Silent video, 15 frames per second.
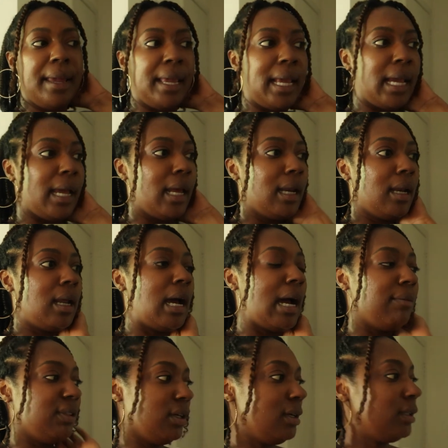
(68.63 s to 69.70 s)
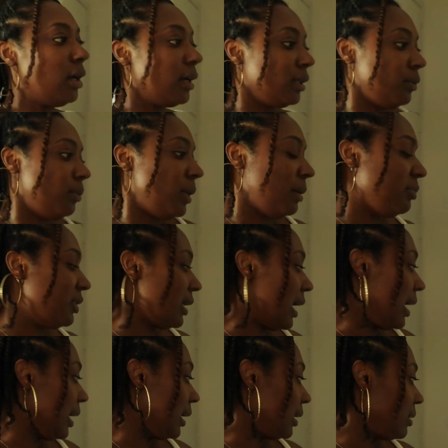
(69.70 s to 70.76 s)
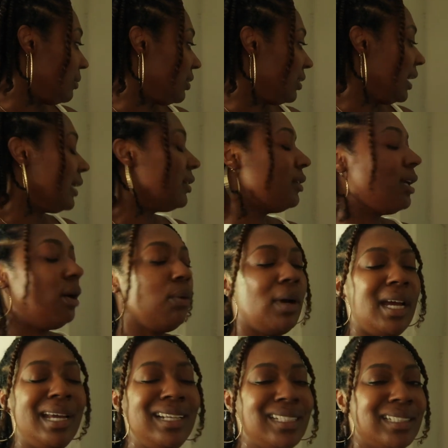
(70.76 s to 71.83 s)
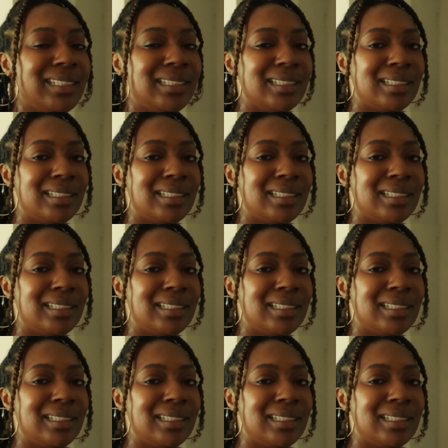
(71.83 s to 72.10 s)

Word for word: and I was on Target's website, and I was like, you know what,